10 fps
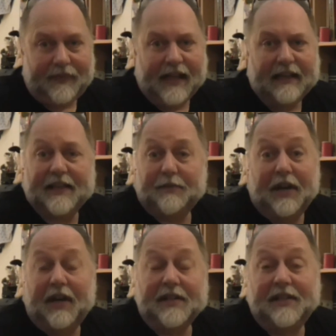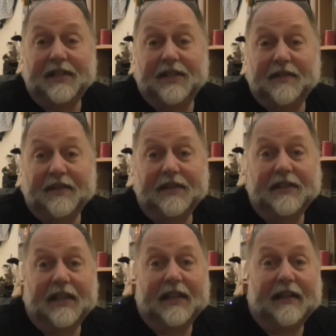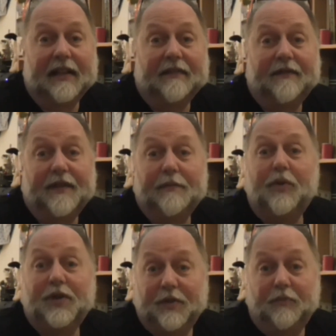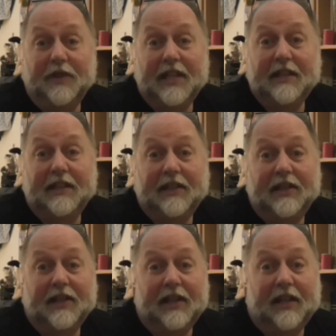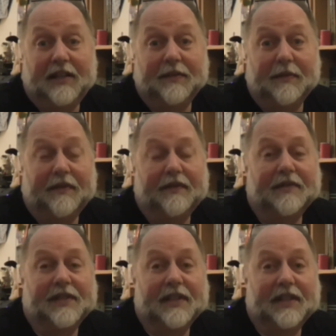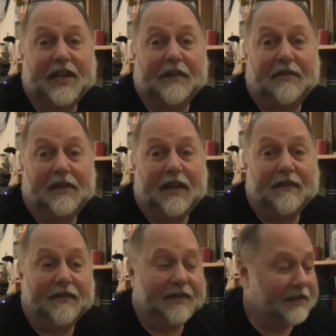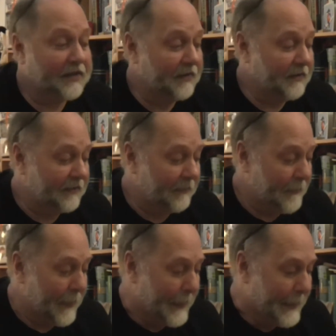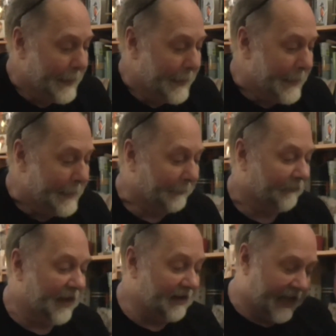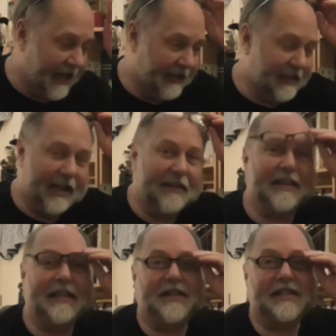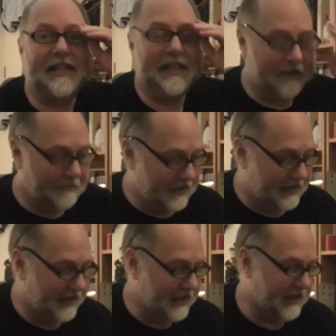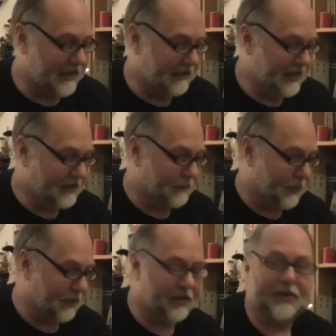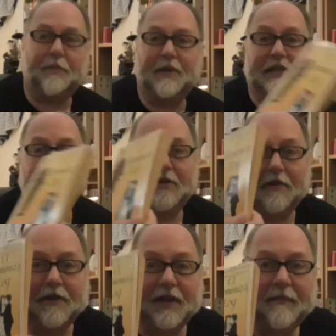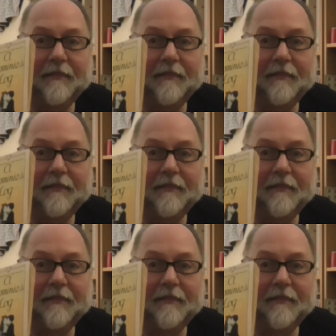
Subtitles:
unless we asked the student if it wasn't within the classroom, if it was in the general life of the school. Okay, now the interesting thing with Neill's book, Dominique's Log,